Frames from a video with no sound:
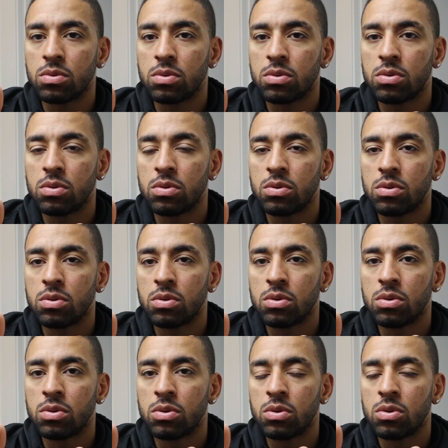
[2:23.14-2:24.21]

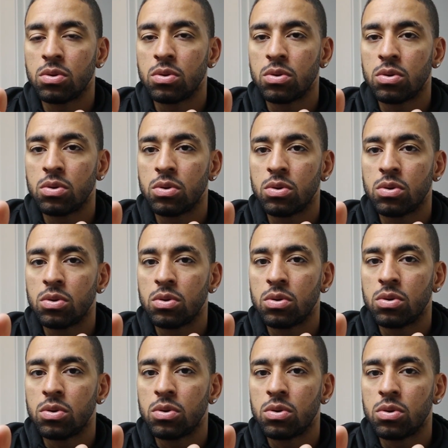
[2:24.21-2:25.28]

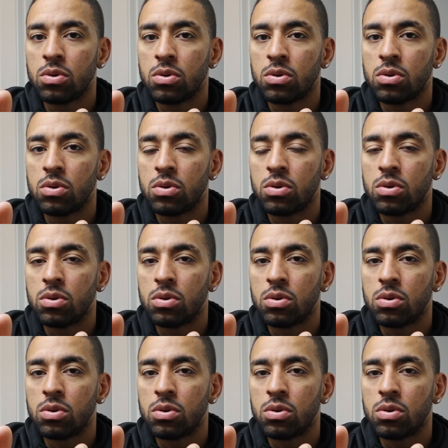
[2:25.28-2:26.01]
Nobody speaks.